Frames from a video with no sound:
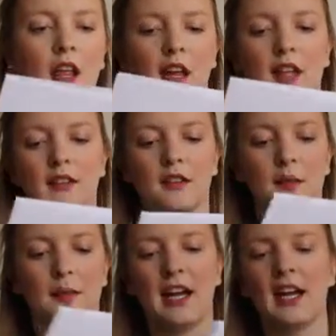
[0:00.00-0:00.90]
and on
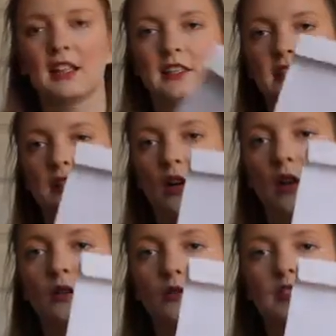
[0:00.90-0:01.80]
the back is the
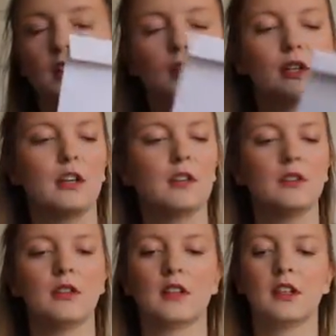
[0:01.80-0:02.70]
Hogwarts
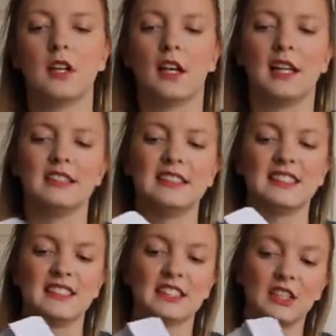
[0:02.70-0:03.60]
logo, and
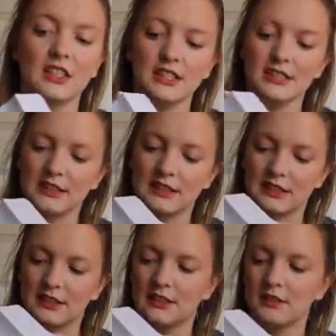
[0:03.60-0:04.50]
inside
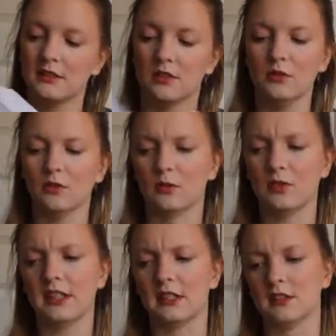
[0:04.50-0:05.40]
is, oh
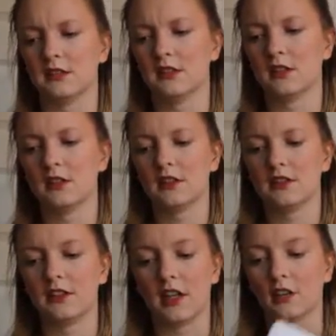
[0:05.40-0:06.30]
wait,
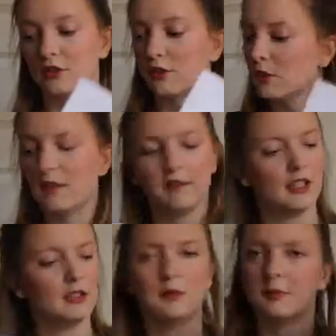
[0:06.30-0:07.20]
there are two
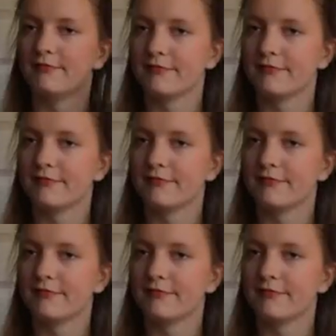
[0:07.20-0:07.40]
envelopes